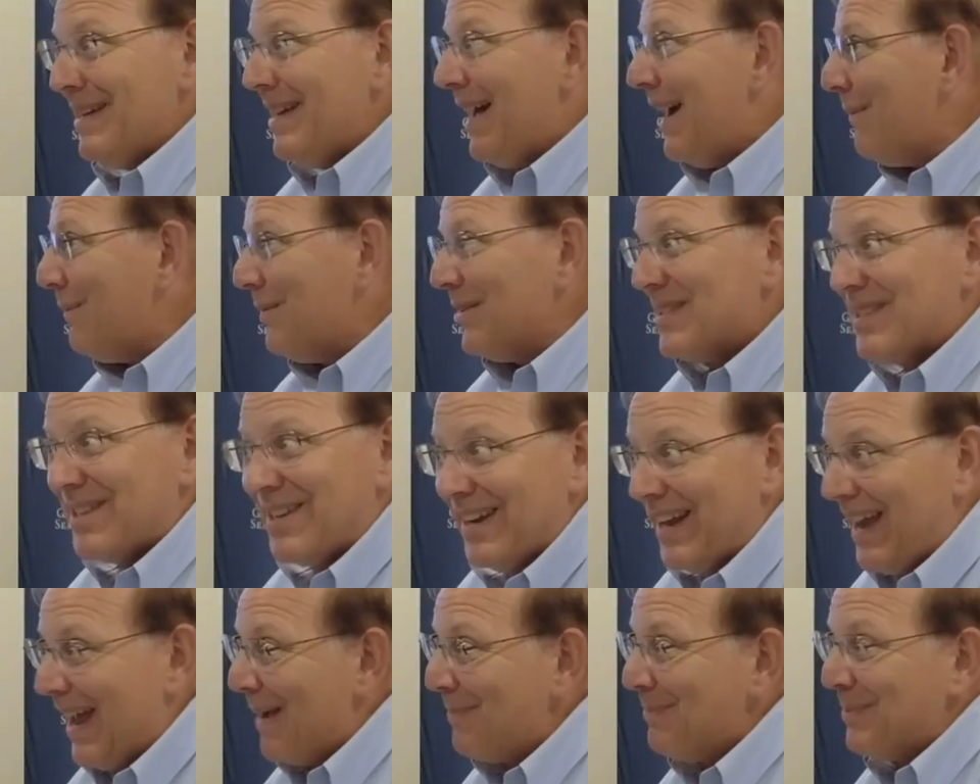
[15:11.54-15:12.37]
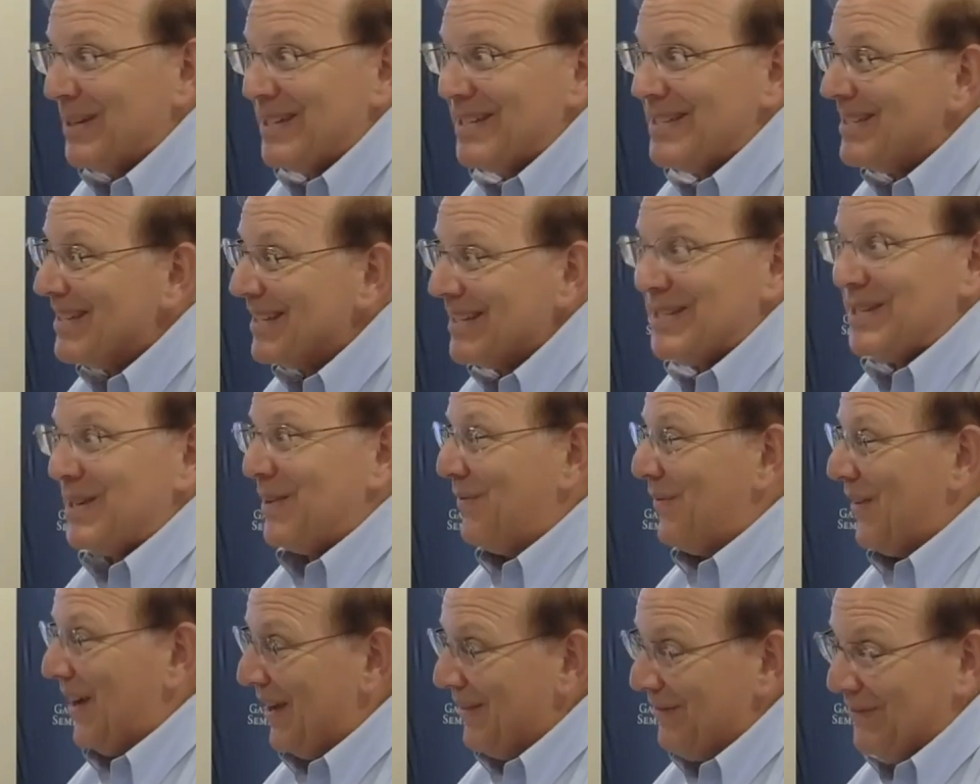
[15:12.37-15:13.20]
not what's going to happen in
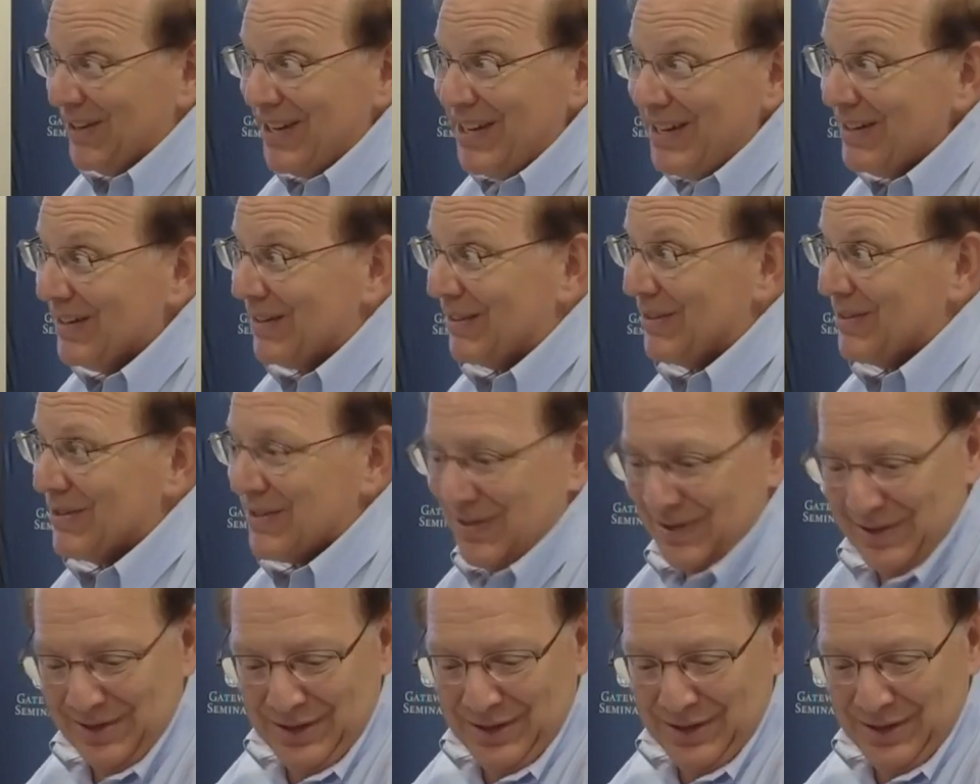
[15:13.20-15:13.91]
65 years.